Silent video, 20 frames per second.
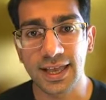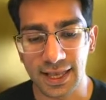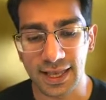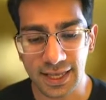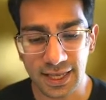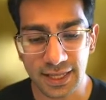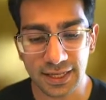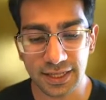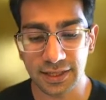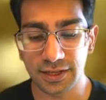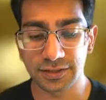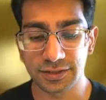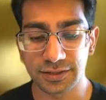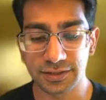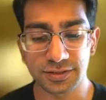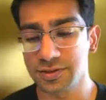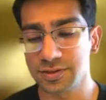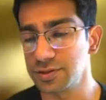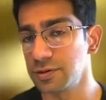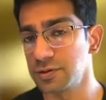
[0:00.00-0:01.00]
And it
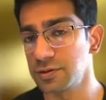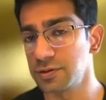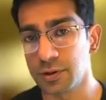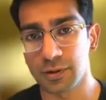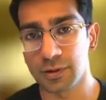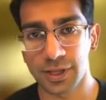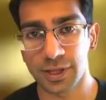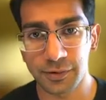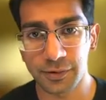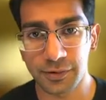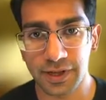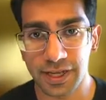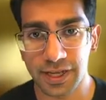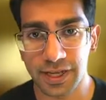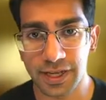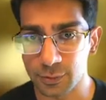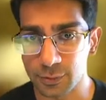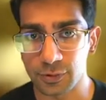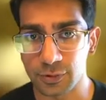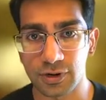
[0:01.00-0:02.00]
is also totally okay
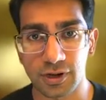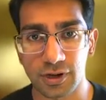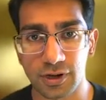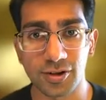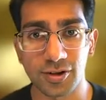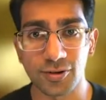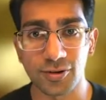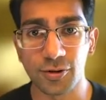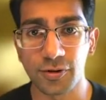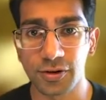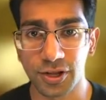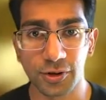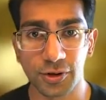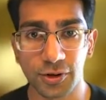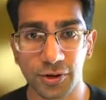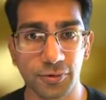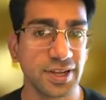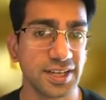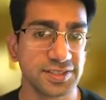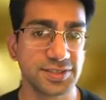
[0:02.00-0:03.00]
to work on your own. You
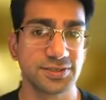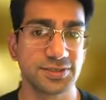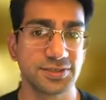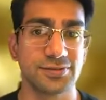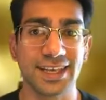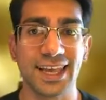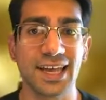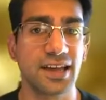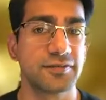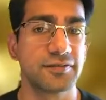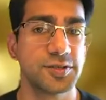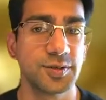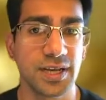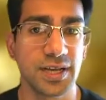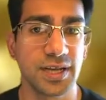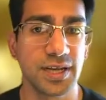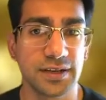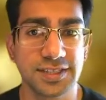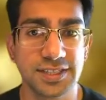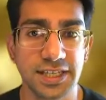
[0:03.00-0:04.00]
don't necessarily have to
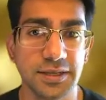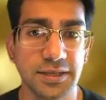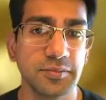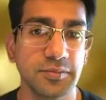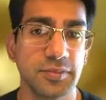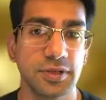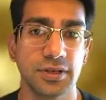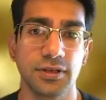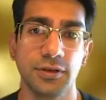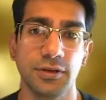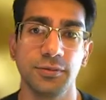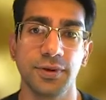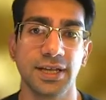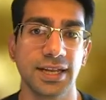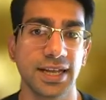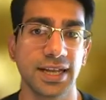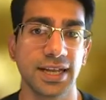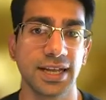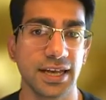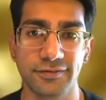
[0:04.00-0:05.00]
have a team. You can
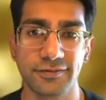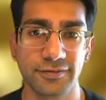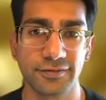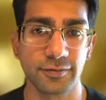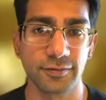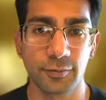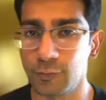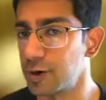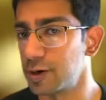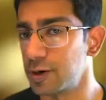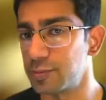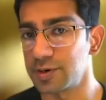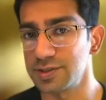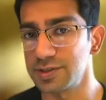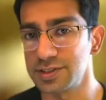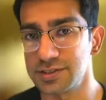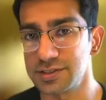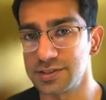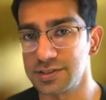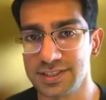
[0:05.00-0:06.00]
have 1
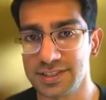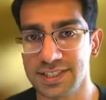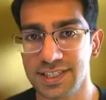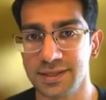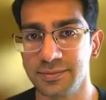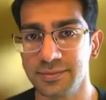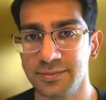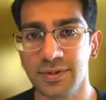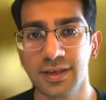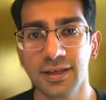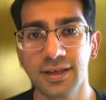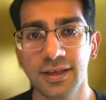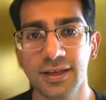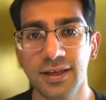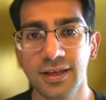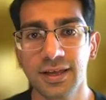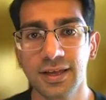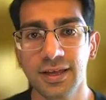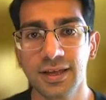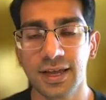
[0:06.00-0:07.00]
person on a team,
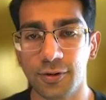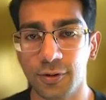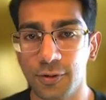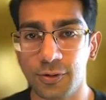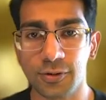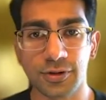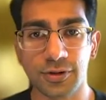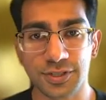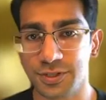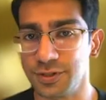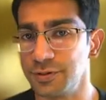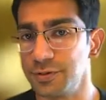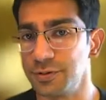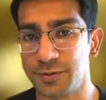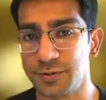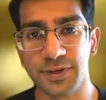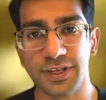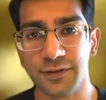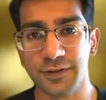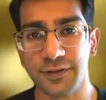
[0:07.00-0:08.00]
or 2,
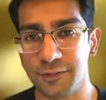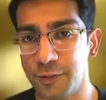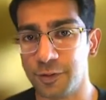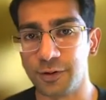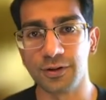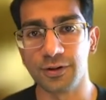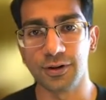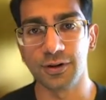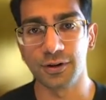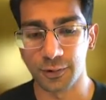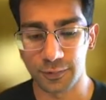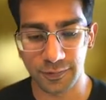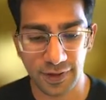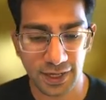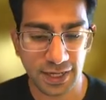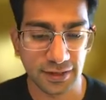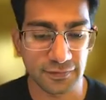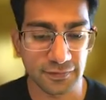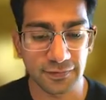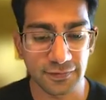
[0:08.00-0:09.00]
3, 4, or
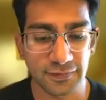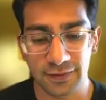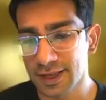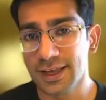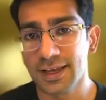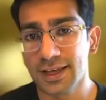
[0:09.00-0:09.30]
5.